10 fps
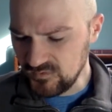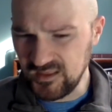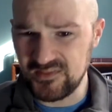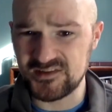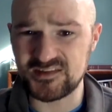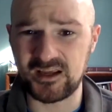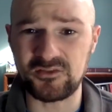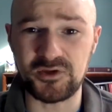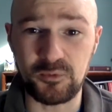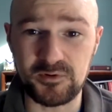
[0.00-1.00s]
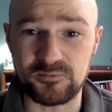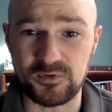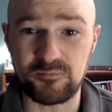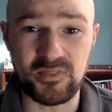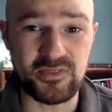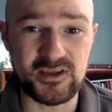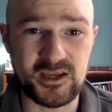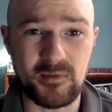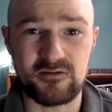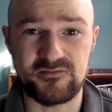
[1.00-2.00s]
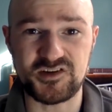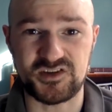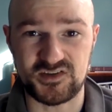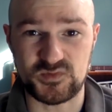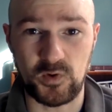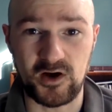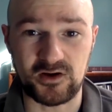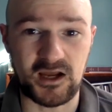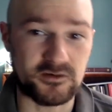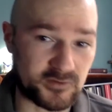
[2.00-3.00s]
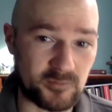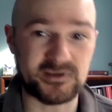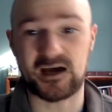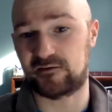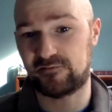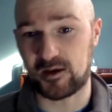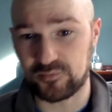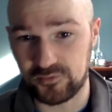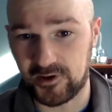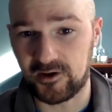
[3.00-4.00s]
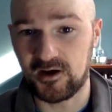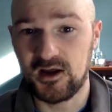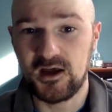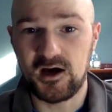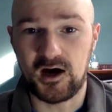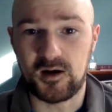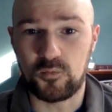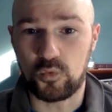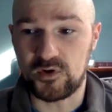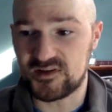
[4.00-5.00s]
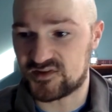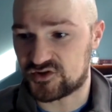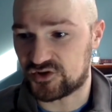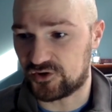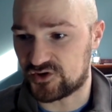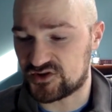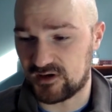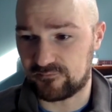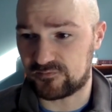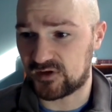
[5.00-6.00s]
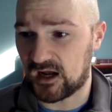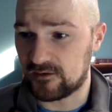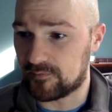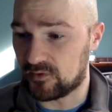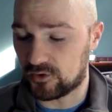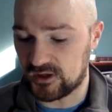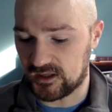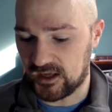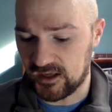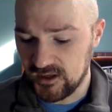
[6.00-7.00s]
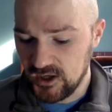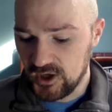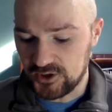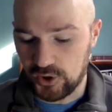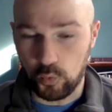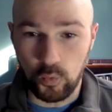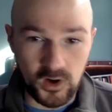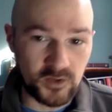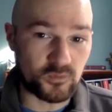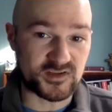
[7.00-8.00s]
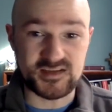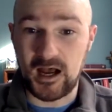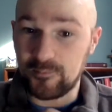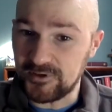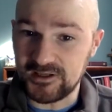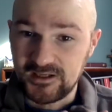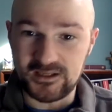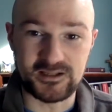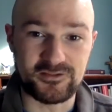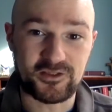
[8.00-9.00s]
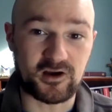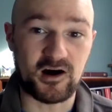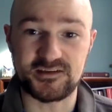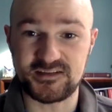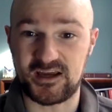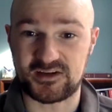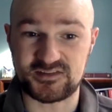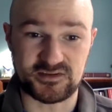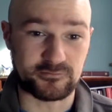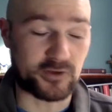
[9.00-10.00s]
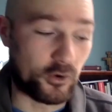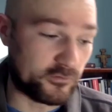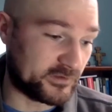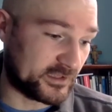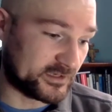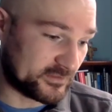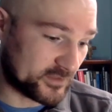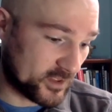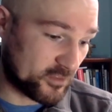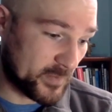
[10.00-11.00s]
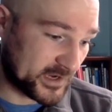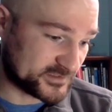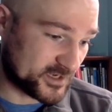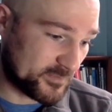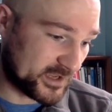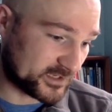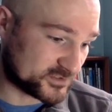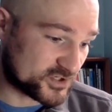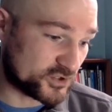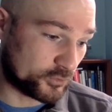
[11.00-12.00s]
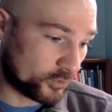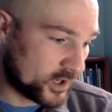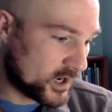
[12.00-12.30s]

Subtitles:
And then secondly, we've been thinking about vision as well, kind of coming out of that prayer. We as a church have kind of been looking at, you know, one, what is happening in the context of COVID and the pandemic, and two,